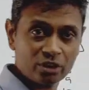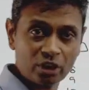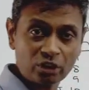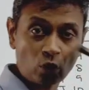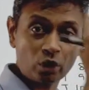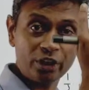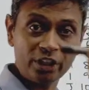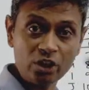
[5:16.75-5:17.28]

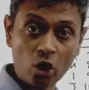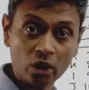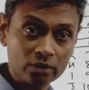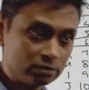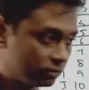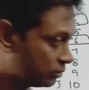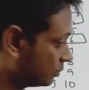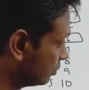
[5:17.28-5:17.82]
That's already
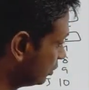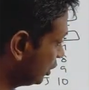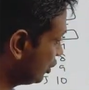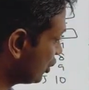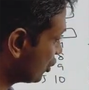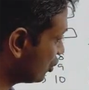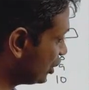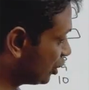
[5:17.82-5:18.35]
gone,
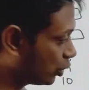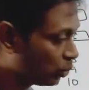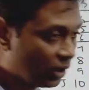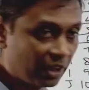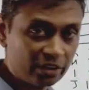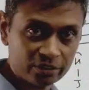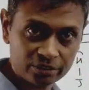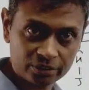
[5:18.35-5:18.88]
just these two
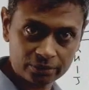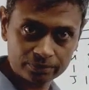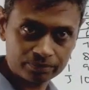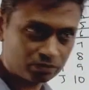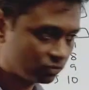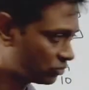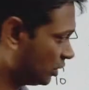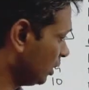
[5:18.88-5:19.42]
letters.
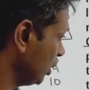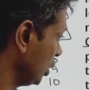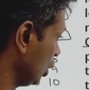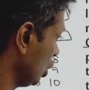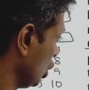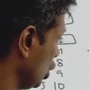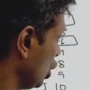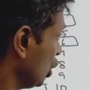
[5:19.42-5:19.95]

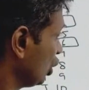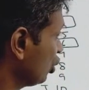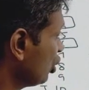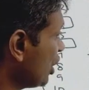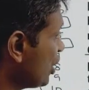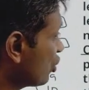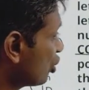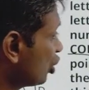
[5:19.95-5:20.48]

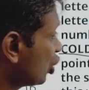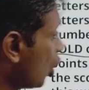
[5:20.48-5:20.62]
3 is